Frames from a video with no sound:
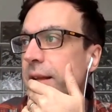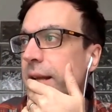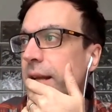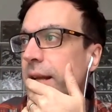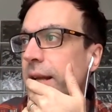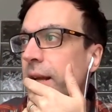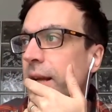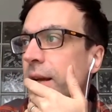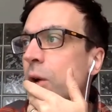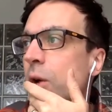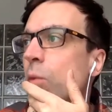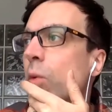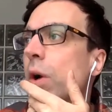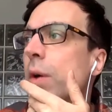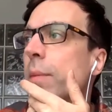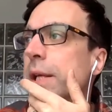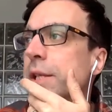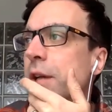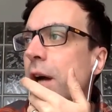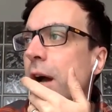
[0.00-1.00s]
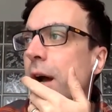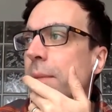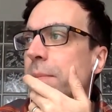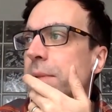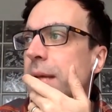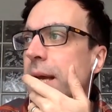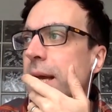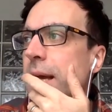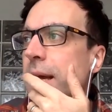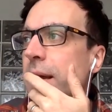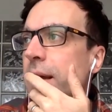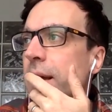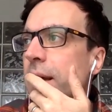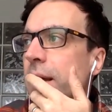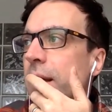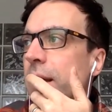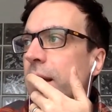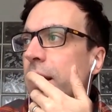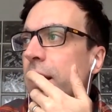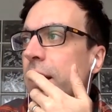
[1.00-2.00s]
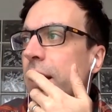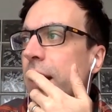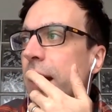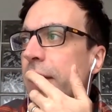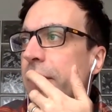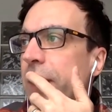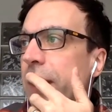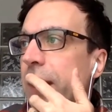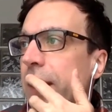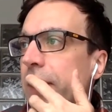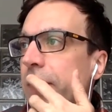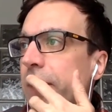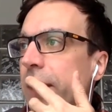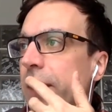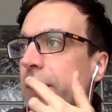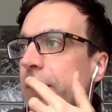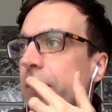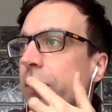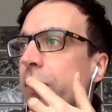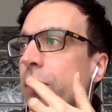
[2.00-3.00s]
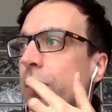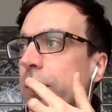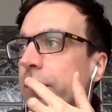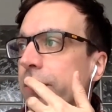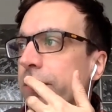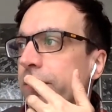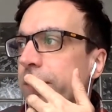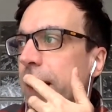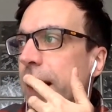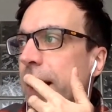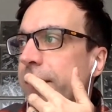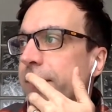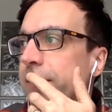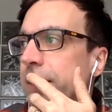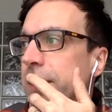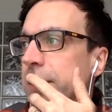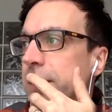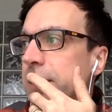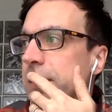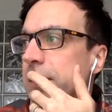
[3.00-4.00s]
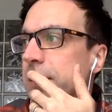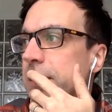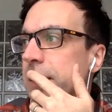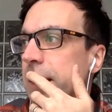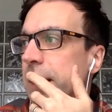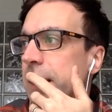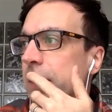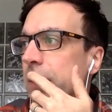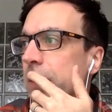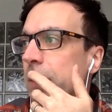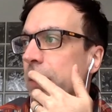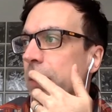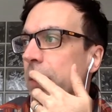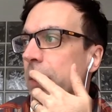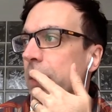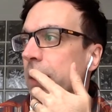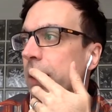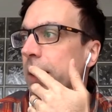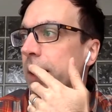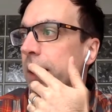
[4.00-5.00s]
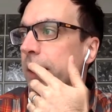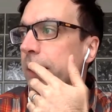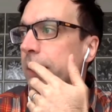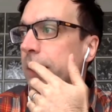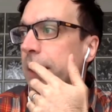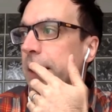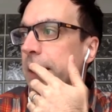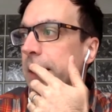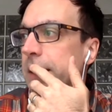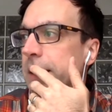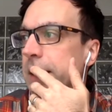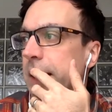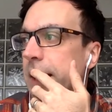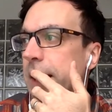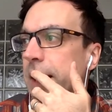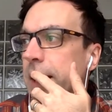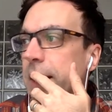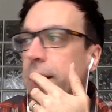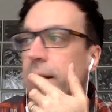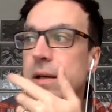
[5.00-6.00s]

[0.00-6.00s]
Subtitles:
Like, well, my top day, I think I've had 35 listens now in a day.